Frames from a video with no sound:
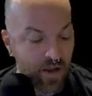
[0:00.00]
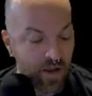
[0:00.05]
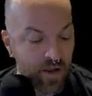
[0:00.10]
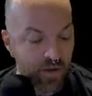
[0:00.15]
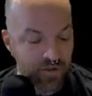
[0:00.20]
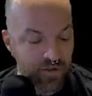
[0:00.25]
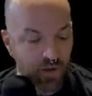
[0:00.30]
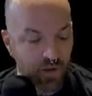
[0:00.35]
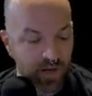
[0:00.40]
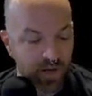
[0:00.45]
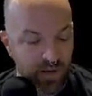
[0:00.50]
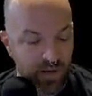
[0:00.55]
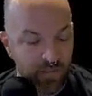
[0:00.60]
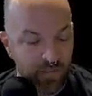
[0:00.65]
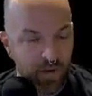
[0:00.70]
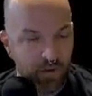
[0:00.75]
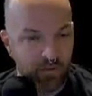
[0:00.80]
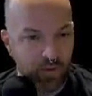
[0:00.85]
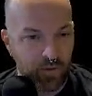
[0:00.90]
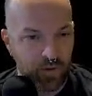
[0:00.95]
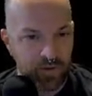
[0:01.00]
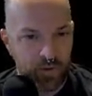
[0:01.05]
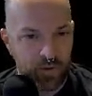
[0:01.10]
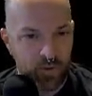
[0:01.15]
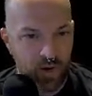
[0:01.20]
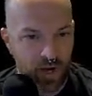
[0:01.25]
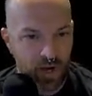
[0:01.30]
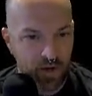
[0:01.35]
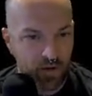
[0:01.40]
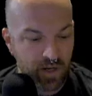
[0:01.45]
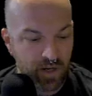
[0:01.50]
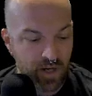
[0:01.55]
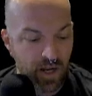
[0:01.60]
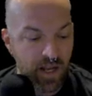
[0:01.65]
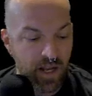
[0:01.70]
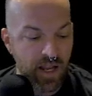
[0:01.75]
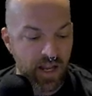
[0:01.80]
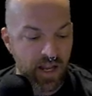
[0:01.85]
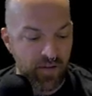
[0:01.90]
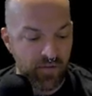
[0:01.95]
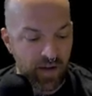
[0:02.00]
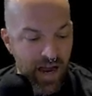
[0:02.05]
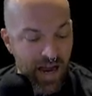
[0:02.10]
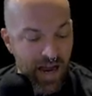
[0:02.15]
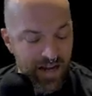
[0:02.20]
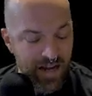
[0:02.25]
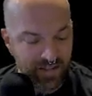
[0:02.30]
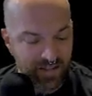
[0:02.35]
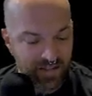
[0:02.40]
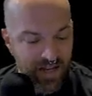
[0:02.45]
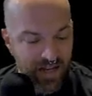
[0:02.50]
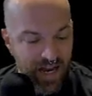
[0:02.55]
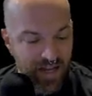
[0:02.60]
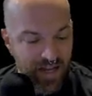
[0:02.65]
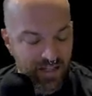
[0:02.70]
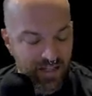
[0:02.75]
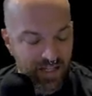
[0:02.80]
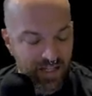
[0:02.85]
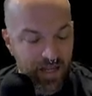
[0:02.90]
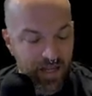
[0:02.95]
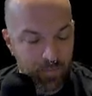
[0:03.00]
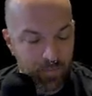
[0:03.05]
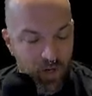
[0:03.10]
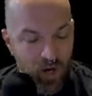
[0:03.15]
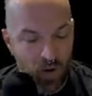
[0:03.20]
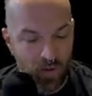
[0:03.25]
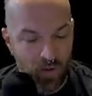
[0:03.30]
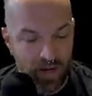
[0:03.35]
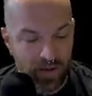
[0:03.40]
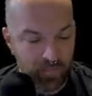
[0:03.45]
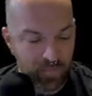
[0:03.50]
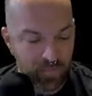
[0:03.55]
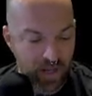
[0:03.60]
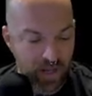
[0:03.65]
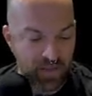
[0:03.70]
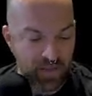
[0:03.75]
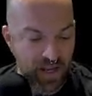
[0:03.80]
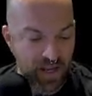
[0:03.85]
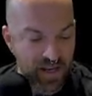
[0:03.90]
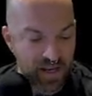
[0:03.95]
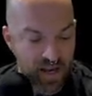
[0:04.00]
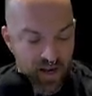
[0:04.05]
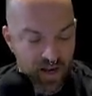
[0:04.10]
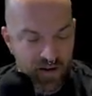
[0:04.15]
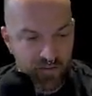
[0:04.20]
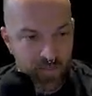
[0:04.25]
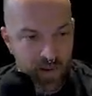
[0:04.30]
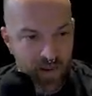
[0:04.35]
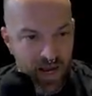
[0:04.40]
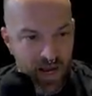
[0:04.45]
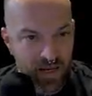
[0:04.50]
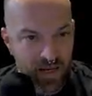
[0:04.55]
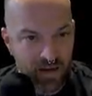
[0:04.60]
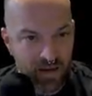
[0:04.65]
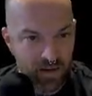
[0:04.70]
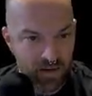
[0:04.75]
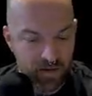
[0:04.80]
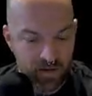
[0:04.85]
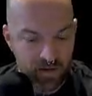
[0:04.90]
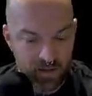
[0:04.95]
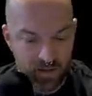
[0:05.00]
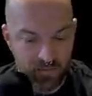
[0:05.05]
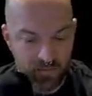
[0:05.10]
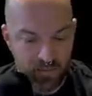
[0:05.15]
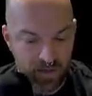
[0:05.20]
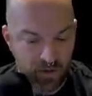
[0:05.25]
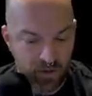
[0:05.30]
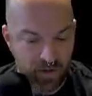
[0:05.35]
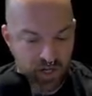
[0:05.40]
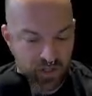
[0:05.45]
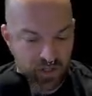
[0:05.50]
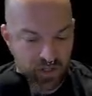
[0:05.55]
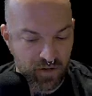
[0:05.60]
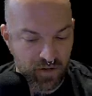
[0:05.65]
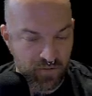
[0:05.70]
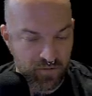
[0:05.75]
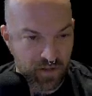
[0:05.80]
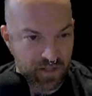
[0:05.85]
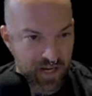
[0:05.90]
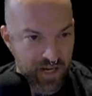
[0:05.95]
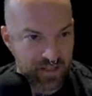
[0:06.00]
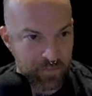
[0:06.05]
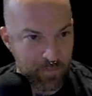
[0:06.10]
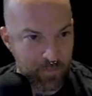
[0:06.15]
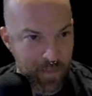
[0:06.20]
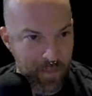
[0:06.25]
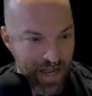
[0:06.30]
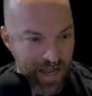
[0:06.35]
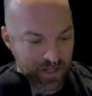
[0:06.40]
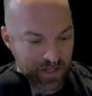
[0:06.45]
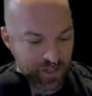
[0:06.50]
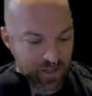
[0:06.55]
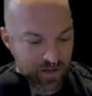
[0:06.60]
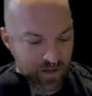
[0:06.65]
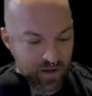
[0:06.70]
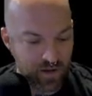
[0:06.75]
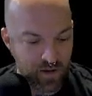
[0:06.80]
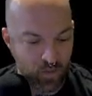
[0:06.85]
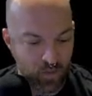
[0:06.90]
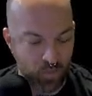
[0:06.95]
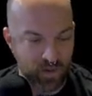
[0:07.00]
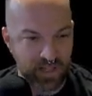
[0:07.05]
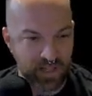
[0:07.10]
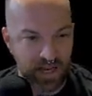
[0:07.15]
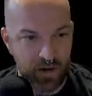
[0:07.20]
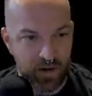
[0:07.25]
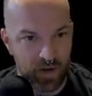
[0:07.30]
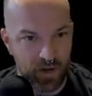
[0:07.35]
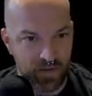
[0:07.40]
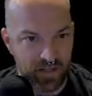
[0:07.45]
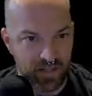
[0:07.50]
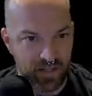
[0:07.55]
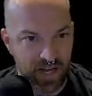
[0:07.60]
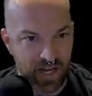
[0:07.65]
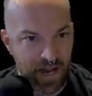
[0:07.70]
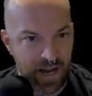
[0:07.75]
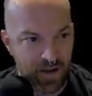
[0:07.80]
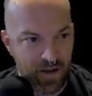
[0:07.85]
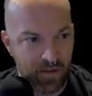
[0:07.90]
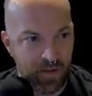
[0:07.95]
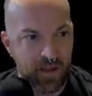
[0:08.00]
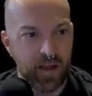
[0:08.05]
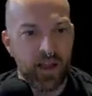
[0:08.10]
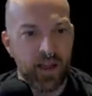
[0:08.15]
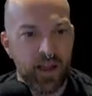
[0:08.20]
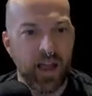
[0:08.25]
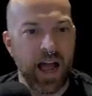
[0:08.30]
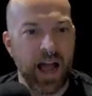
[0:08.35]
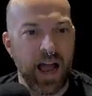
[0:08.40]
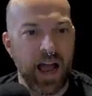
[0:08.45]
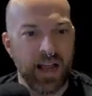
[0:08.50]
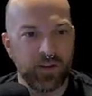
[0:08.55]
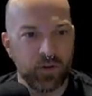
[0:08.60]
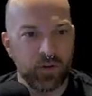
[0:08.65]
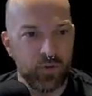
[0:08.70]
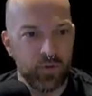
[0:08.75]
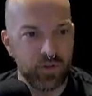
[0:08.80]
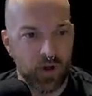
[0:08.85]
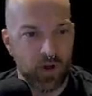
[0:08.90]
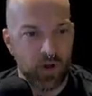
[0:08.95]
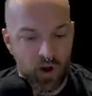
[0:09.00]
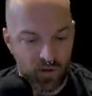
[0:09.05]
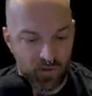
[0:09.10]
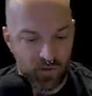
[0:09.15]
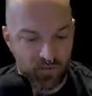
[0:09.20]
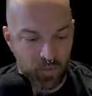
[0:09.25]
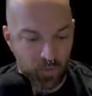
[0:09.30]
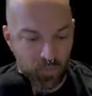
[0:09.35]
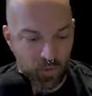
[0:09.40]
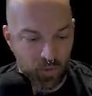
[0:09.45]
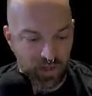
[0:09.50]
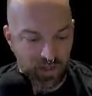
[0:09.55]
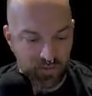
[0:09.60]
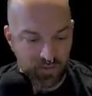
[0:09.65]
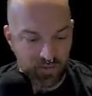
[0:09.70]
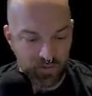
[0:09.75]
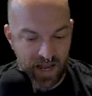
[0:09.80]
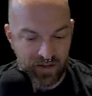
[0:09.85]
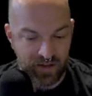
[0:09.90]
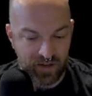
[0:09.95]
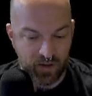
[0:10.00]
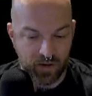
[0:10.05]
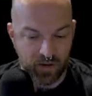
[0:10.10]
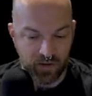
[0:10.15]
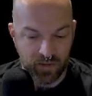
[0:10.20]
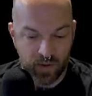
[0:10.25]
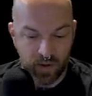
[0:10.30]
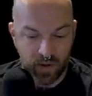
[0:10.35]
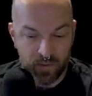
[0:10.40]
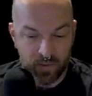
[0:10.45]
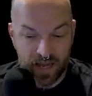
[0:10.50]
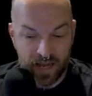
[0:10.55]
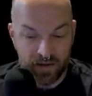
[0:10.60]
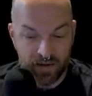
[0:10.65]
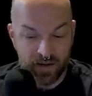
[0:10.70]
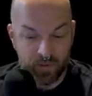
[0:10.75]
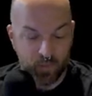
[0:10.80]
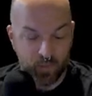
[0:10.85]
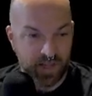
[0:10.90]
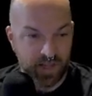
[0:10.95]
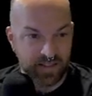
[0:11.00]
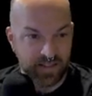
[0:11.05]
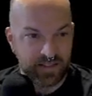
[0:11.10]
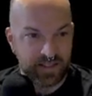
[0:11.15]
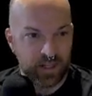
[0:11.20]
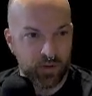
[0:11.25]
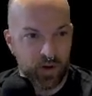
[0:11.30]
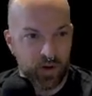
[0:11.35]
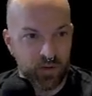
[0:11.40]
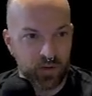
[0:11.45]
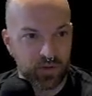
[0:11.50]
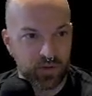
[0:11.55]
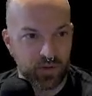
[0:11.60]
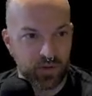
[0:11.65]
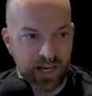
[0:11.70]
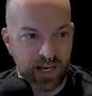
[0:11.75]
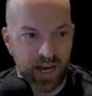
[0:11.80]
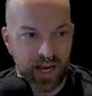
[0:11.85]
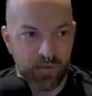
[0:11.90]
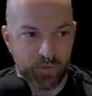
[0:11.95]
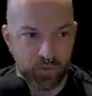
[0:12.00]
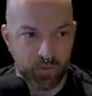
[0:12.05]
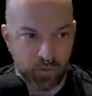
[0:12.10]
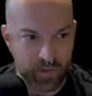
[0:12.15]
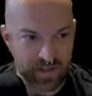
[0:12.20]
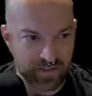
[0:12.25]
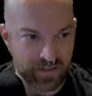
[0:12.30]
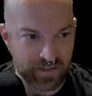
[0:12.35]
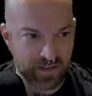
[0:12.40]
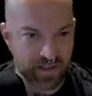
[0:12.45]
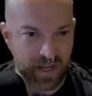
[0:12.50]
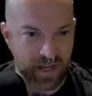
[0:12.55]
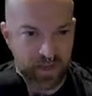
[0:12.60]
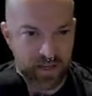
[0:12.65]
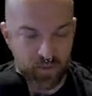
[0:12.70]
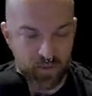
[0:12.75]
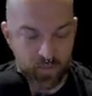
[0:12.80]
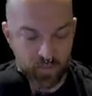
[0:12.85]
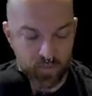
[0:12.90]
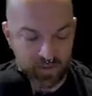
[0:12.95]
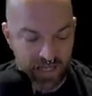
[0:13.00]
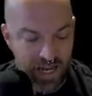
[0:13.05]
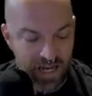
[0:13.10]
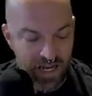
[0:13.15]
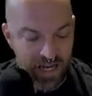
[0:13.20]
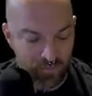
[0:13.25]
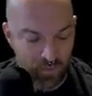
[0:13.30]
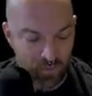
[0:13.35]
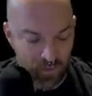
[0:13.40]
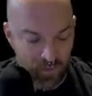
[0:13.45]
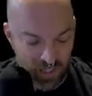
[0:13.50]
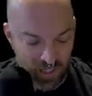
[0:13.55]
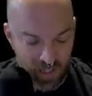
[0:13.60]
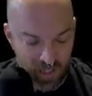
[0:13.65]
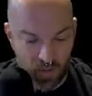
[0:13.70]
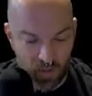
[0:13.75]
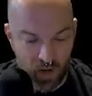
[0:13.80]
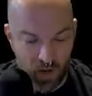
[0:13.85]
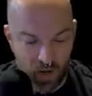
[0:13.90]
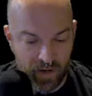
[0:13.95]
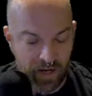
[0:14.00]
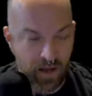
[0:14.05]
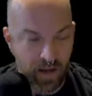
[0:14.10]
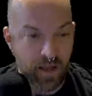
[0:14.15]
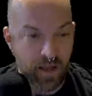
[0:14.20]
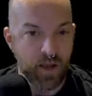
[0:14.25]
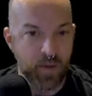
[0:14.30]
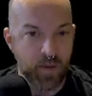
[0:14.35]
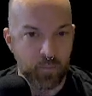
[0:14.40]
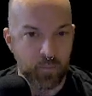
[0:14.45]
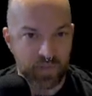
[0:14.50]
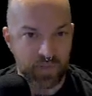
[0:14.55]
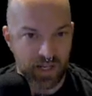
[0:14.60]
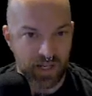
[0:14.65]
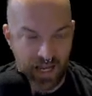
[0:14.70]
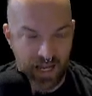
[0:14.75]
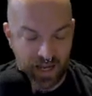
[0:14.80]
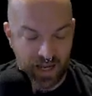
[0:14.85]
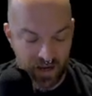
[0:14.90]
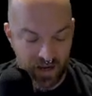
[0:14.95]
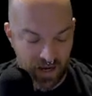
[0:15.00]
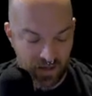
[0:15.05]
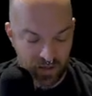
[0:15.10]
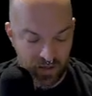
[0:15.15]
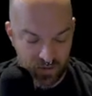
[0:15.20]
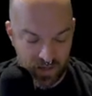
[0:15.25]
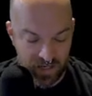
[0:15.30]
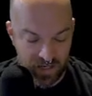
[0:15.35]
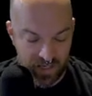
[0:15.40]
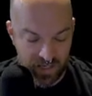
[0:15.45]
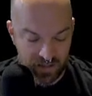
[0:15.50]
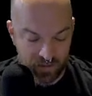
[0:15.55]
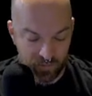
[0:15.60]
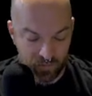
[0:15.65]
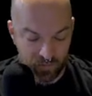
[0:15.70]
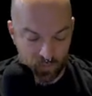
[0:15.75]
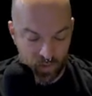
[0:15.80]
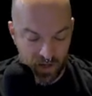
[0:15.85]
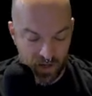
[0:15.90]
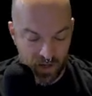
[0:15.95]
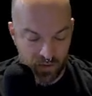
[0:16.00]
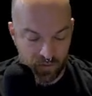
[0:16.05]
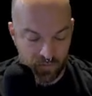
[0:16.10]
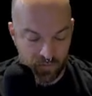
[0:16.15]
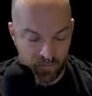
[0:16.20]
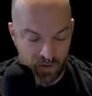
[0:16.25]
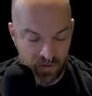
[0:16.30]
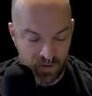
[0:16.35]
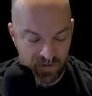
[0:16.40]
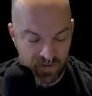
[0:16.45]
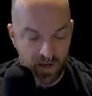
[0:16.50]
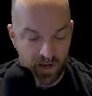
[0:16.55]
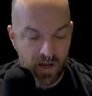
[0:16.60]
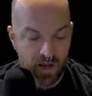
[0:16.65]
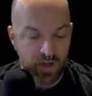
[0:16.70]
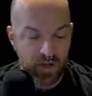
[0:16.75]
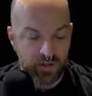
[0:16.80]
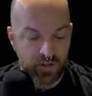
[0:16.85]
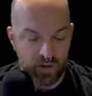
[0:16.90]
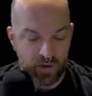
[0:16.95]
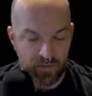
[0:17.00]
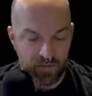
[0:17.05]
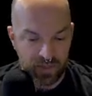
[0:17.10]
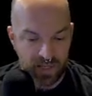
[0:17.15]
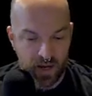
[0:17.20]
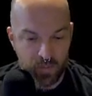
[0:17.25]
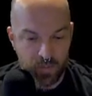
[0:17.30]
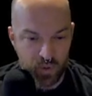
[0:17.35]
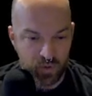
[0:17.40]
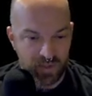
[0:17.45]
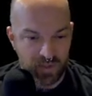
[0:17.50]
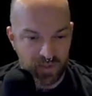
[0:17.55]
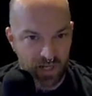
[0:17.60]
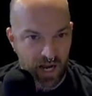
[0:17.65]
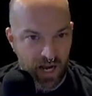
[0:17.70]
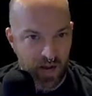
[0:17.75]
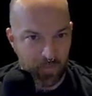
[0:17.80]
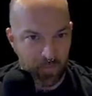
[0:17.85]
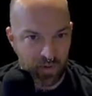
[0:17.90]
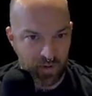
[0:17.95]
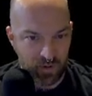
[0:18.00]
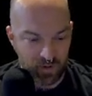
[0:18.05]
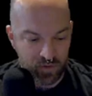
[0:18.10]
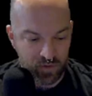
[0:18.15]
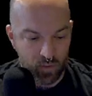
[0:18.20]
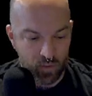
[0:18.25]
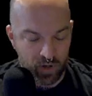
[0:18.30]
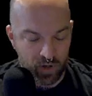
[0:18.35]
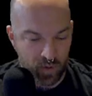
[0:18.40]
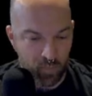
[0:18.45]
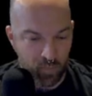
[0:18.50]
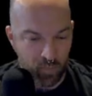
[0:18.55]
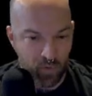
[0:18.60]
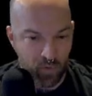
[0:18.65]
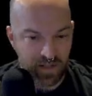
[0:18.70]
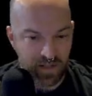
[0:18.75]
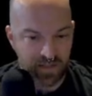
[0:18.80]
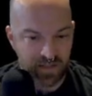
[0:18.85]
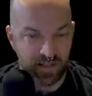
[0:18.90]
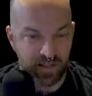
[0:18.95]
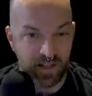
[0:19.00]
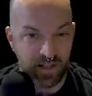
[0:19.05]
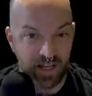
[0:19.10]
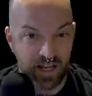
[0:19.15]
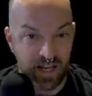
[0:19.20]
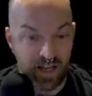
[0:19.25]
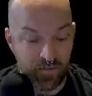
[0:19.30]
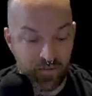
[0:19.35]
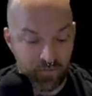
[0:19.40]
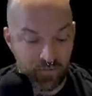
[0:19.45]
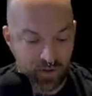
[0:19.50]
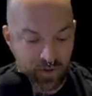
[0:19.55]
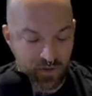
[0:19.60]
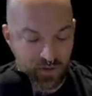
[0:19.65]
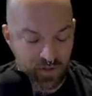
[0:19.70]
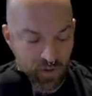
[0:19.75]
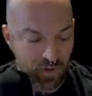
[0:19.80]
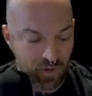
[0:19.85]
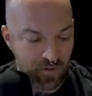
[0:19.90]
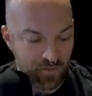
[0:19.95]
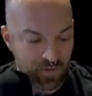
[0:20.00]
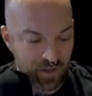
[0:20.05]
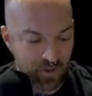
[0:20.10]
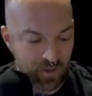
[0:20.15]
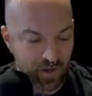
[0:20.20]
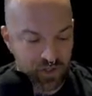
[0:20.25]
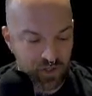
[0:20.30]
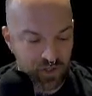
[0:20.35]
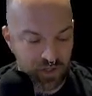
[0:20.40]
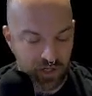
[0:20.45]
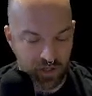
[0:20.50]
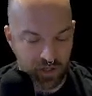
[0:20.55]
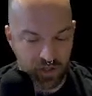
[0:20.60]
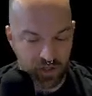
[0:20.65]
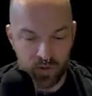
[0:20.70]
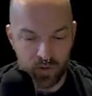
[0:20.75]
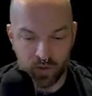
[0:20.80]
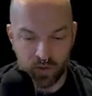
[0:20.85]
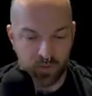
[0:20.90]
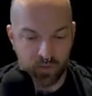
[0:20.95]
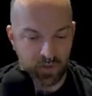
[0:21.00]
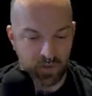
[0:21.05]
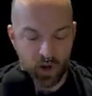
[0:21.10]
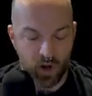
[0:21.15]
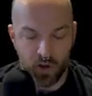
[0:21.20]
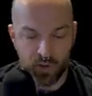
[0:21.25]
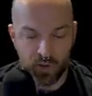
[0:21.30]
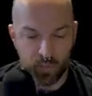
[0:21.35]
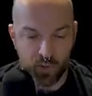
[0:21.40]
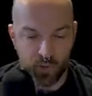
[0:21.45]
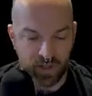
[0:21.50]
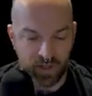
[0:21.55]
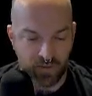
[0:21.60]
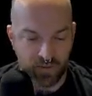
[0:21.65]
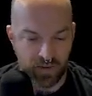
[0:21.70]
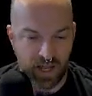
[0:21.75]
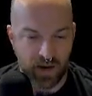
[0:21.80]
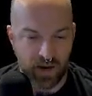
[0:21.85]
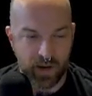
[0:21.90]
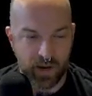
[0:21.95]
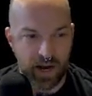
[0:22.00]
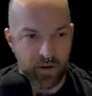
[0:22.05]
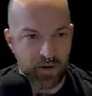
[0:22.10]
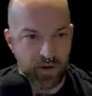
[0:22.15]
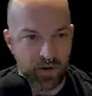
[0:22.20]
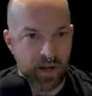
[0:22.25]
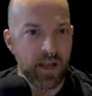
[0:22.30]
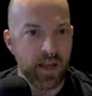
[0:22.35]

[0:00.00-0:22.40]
So again, first to 100. If I decide to keep going and then none of my configuration of the dice match what's out on the tile, I lose all of the points for that turn. So I would end up with a 0. So it's kind of a risk that you take if you want to keep going to try to get to 100 first. So every time you stop, you score your points. If there's no configuration you could do, you lose all the points for that round.